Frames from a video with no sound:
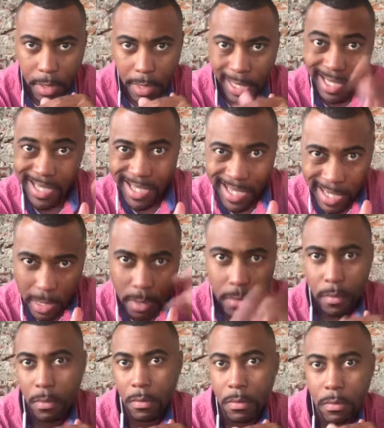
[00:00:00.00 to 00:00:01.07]
He did it.
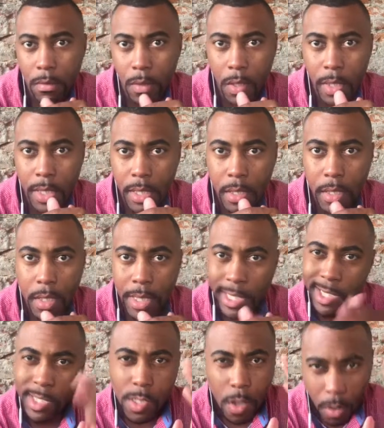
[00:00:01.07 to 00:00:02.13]
All right. He
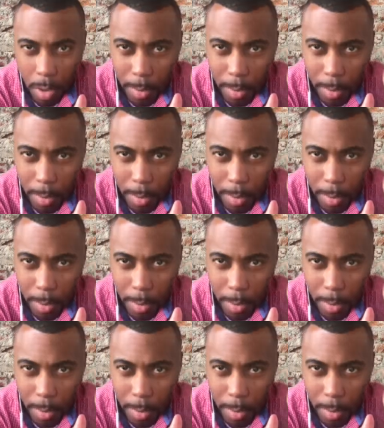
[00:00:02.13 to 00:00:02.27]
didn't talk